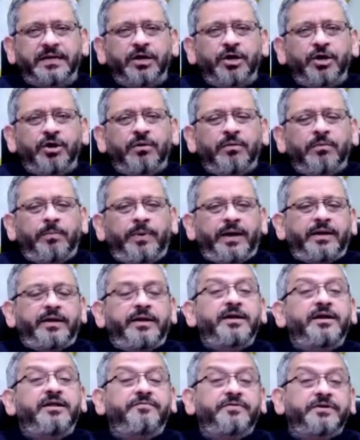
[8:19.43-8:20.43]
where
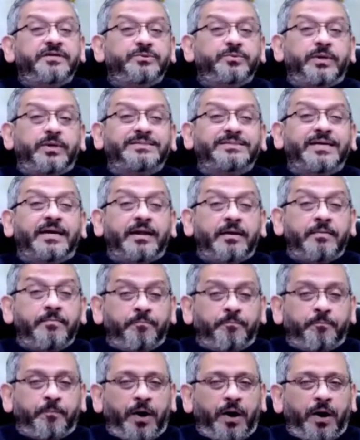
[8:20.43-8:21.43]
individuals are
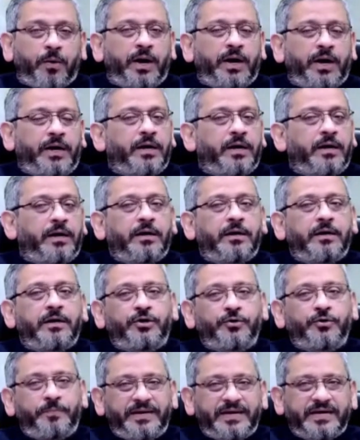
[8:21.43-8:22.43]
empowered to
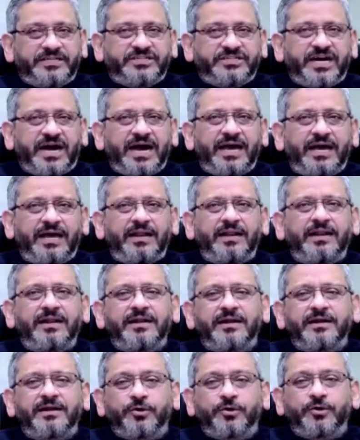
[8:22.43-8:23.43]
be agile,
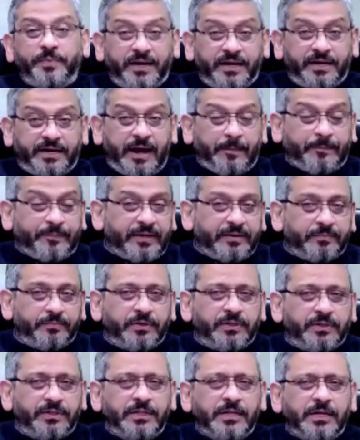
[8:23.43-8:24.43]
to be
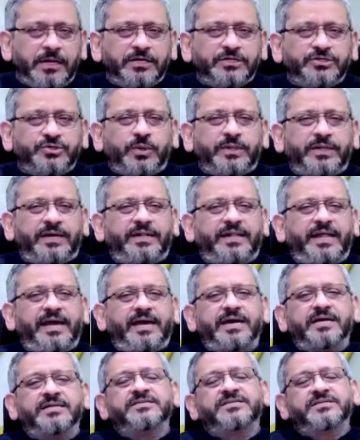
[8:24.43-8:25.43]
adaptable, so that they
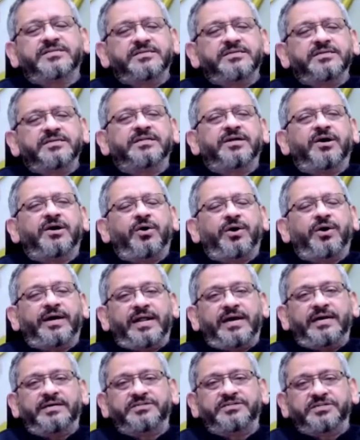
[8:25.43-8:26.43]
can steer the
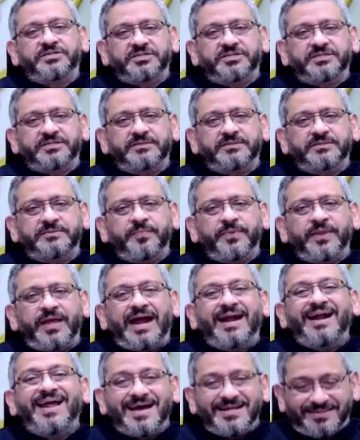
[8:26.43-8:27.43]
organization
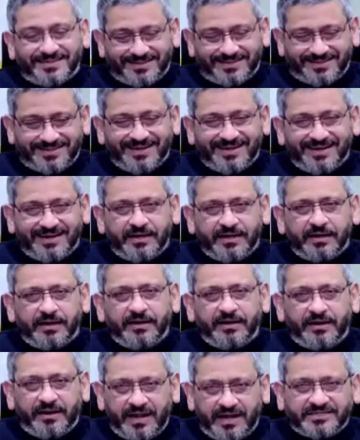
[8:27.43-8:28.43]
and hence
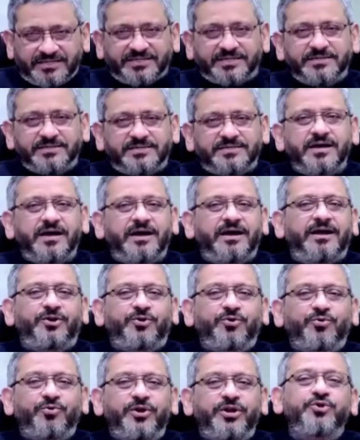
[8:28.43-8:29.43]
nations
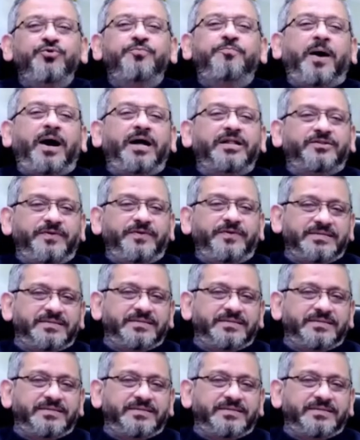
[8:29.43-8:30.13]
to new pathways.